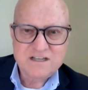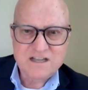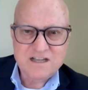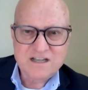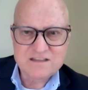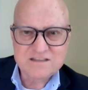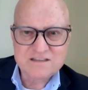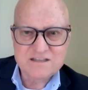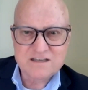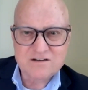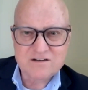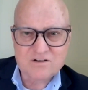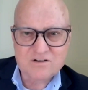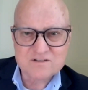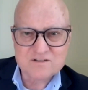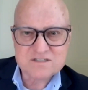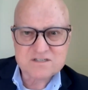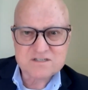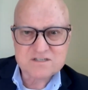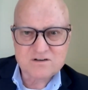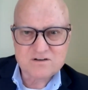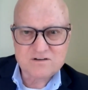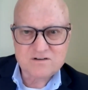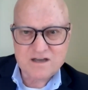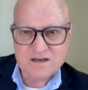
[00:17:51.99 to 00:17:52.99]
And then
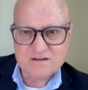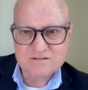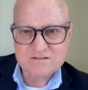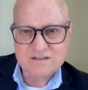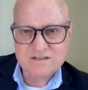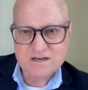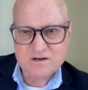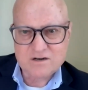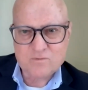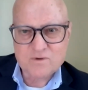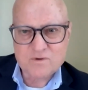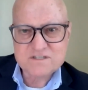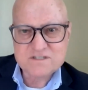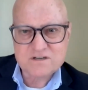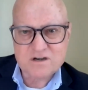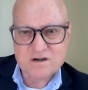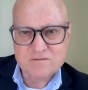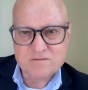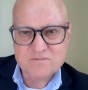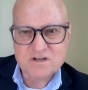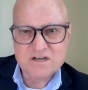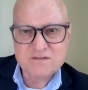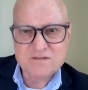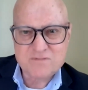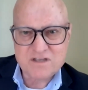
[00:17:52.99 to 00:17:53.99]
also, what's
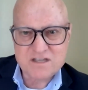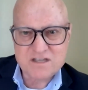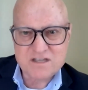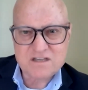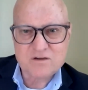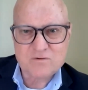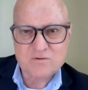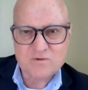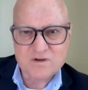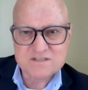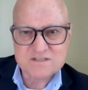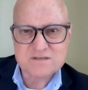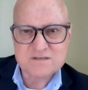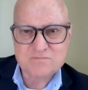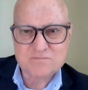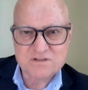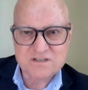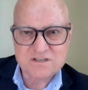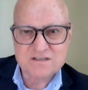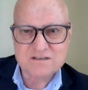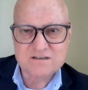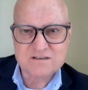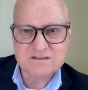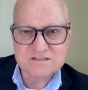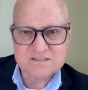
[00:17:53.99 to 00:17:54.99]
our money-making
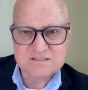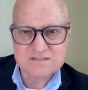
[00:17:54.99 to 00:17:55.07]
recipe?